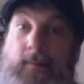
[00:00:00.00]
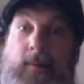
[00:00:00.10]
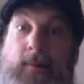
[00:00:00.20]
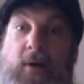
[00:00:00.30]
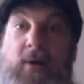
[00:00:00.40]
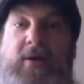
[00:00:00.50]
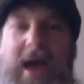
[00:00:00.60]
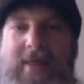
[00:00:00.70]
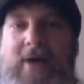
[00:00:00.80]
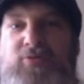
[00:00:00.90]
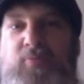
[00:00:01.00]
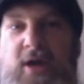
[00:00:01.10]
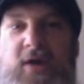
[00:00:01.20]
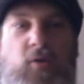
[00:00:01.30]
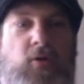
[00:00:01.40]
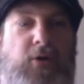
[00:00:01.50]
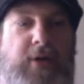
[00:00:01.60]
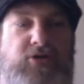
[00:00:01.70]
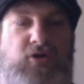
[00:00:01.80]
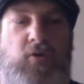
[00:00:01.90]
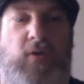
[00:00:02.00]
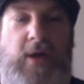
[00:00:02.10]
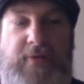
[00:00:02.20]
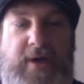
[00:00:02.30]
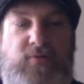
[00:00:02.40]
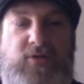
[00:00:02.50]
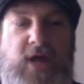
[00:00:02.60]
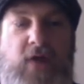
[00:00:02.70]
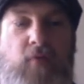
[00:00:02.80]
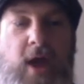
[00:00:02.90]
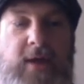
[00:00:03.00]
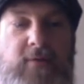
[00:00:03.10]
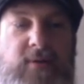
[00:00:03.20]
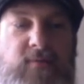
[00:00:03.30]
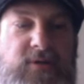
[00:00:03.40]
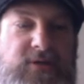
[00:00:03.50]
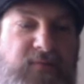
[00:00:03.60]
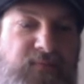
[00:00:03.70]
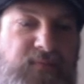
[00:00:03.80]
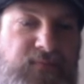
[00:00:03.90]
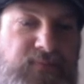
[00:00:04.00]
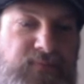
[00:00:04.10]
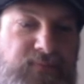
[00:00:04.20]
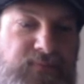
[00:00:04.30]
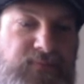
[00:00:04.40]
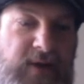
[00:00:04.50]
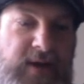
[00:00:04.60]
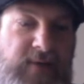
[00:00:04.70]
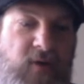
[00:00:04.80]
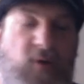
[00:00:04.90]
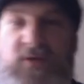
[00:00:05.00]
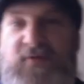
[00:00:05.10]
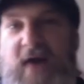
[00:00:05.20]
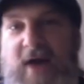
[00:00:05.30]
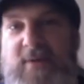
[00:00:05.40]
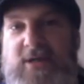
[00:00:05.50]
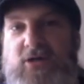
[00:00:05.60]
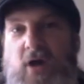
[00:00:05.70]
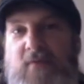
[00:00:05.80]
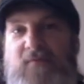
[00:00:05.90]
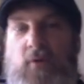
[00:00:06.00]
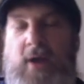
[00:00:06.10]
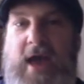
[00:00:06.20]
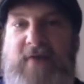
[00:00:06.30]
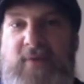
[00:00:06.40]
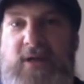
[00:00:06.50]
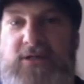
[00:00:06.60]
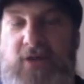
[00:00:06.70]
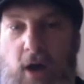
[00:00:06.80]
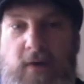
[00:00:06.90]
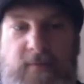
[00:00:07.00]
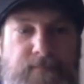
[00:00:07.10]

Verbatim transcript: oh well, yeah, that was pretty cool. That was cool. I think it was done right. It was fucking almost 5 minutes long, 4.5 minutes long,